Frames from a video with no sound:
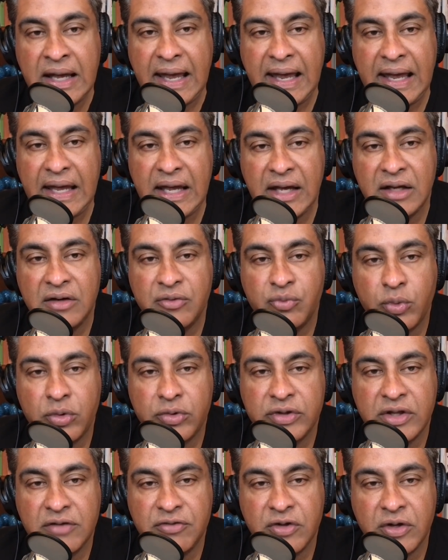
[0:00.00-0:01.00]
and we'll
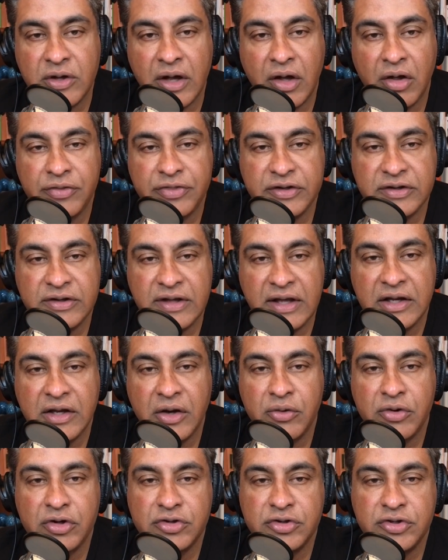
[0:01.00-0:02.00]
give you a healthy
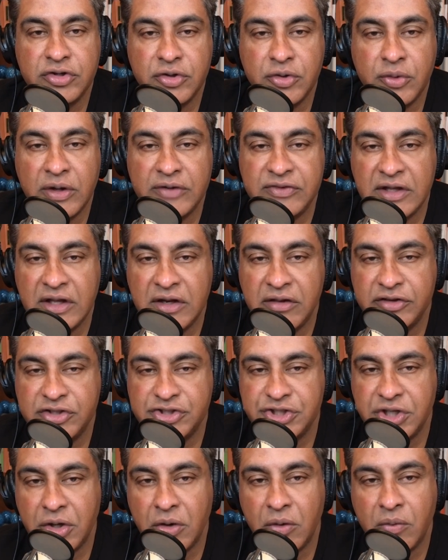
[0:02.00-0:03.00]
takeout or two at the end of the
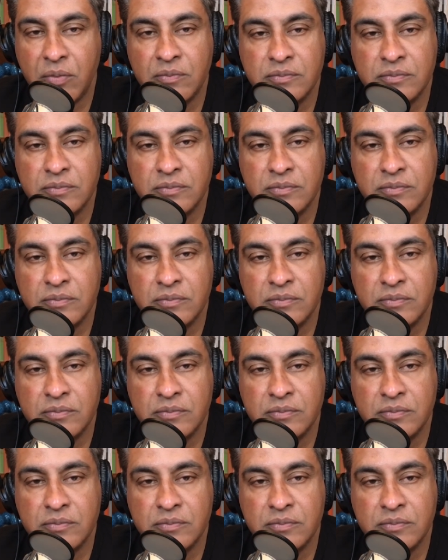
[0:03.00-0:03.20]
show.